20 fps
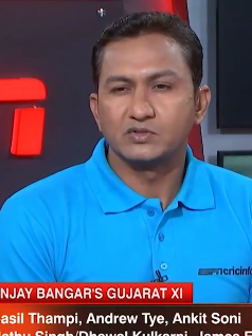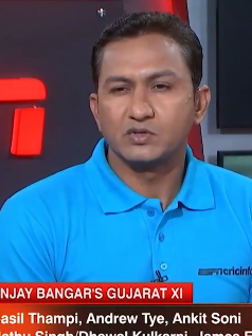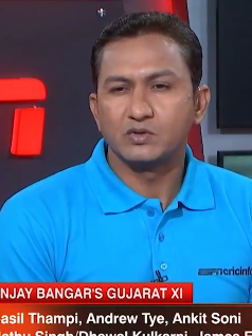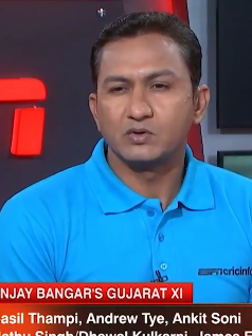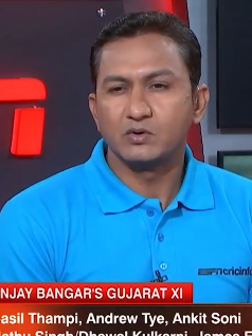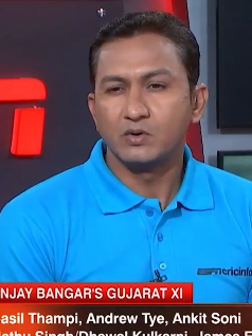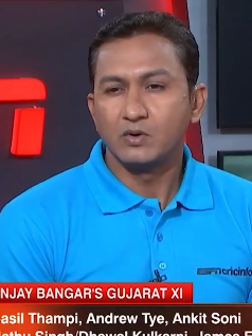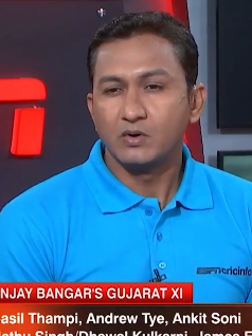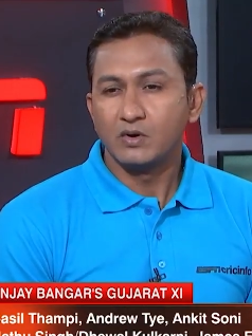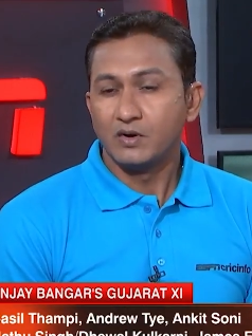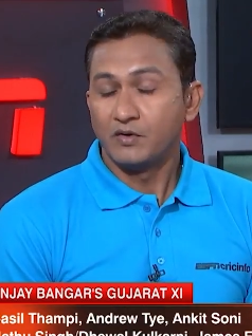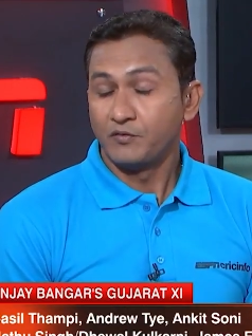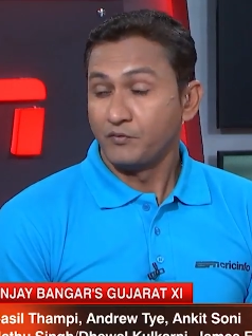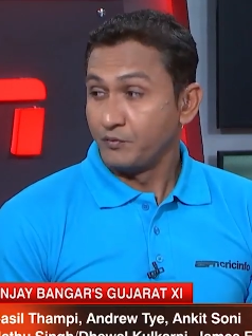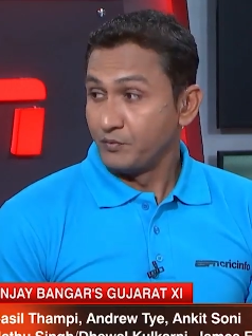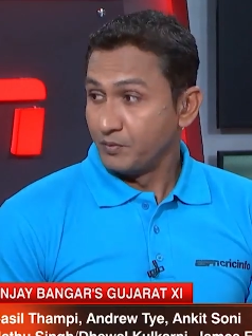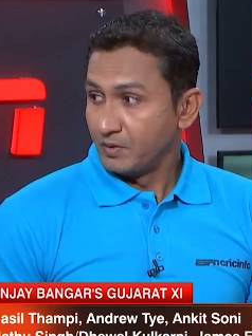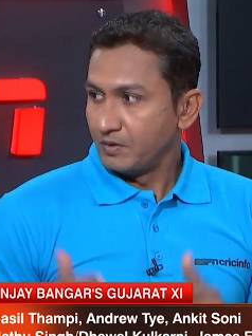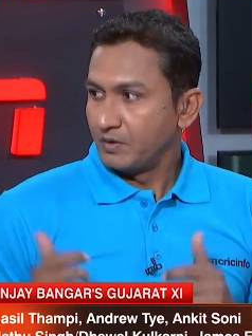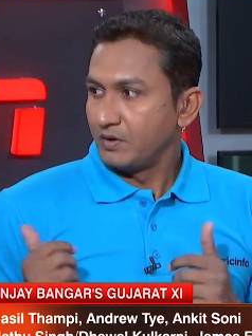So,
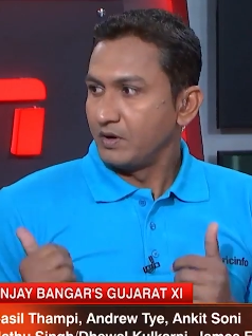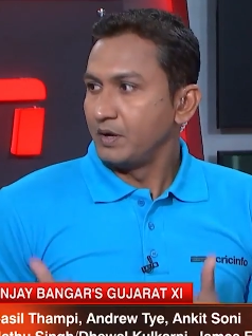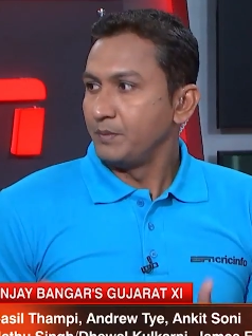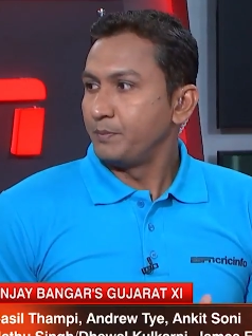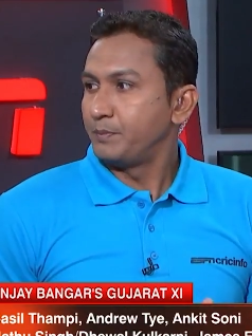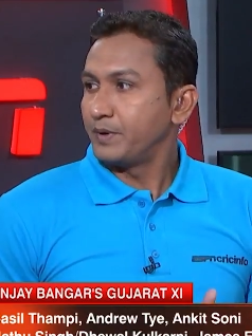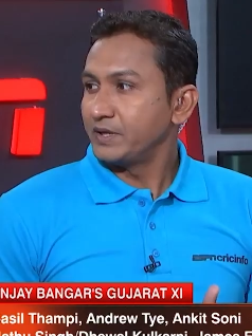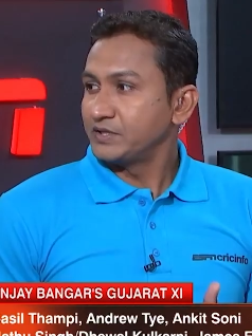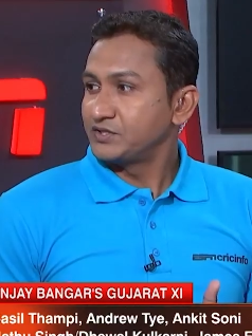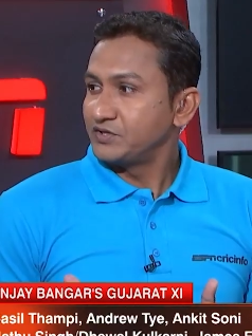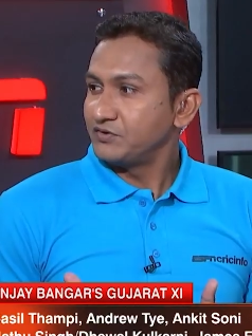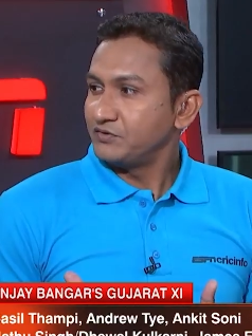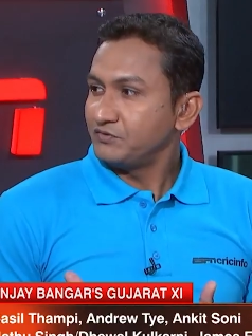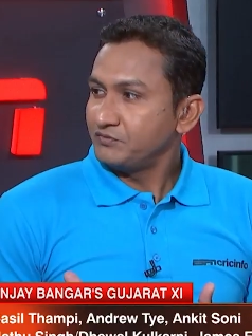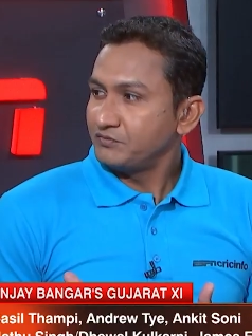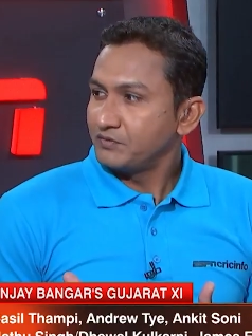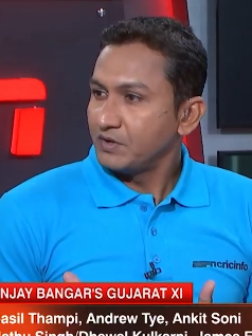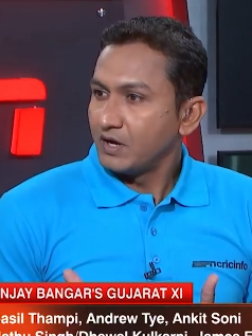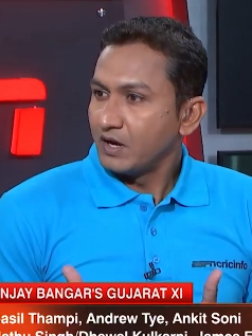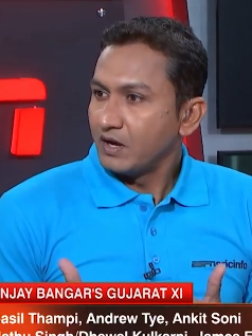
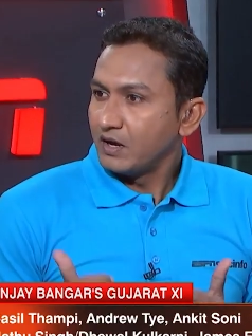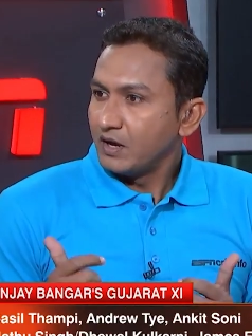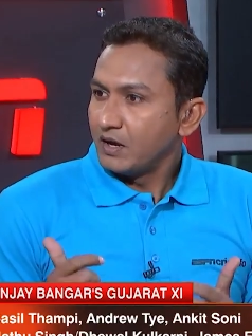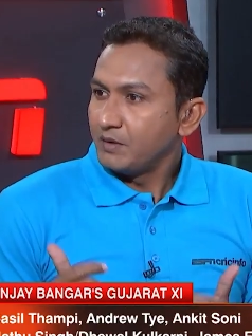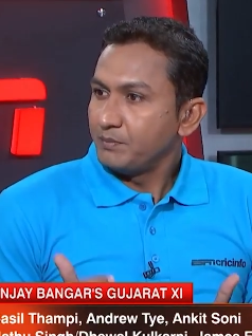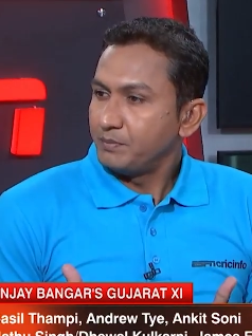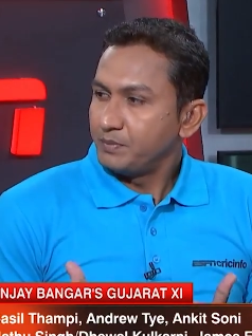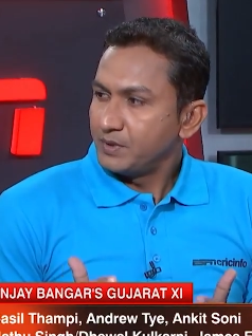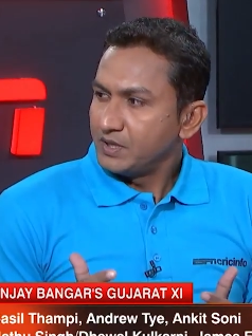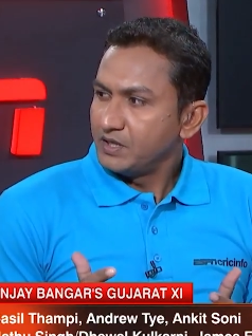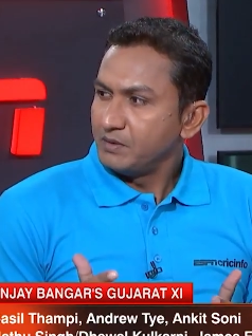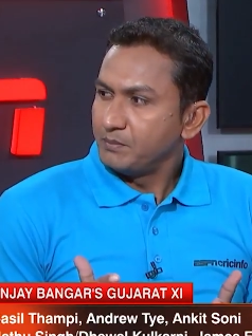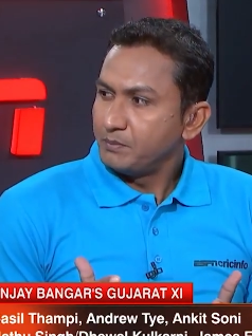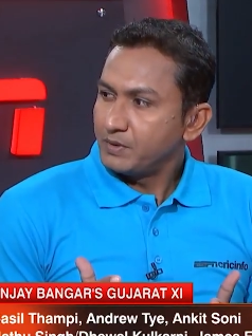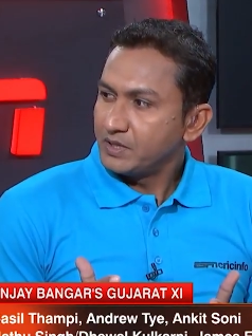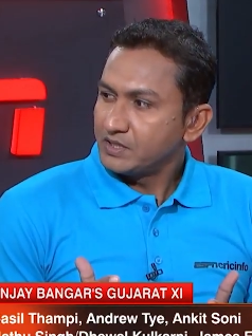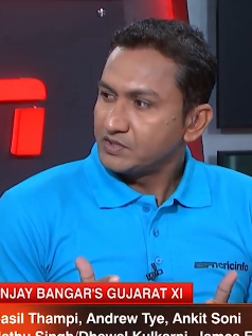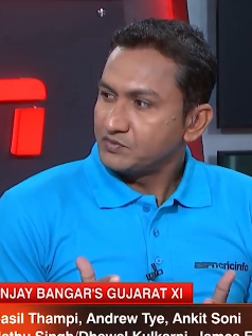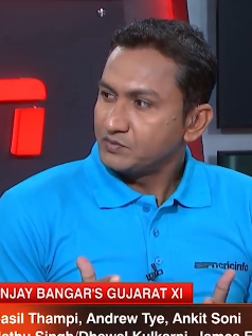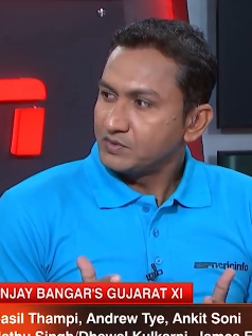impressive. Uh, I'm pretty
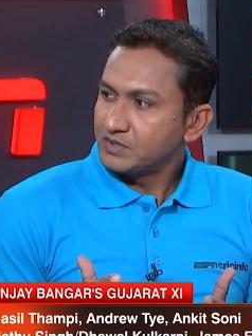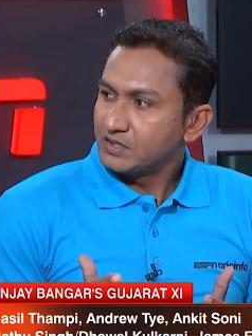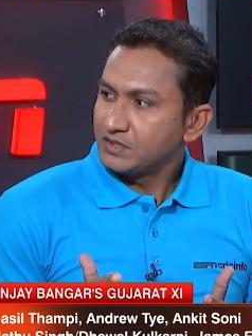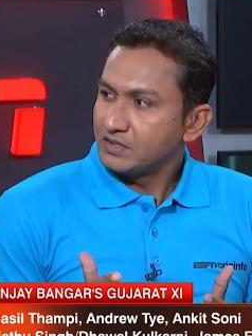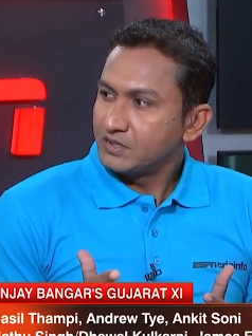impressed with the